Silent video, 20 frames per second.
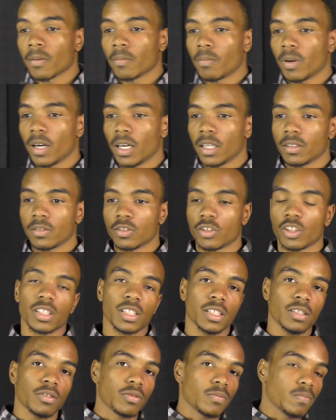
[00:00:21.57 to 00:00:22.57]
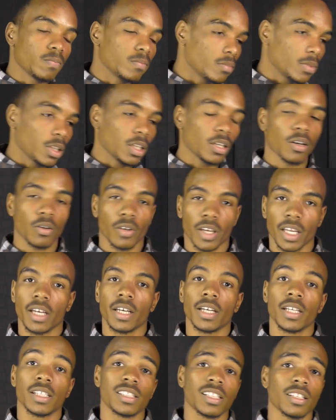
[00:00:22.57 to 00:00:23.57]
But just,
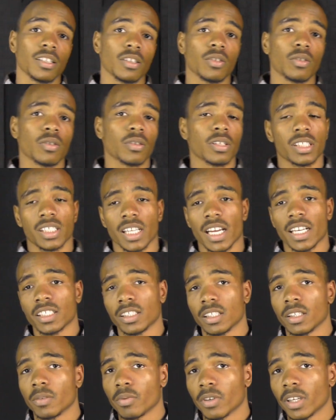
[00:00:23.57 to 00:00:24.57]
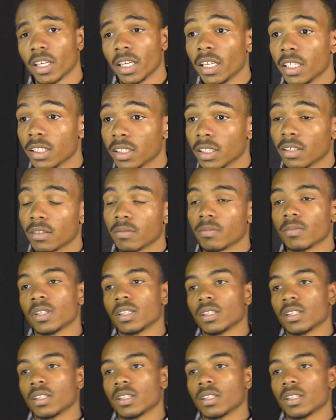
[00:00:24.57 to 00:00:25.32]
getting into the door is actually pretty easy.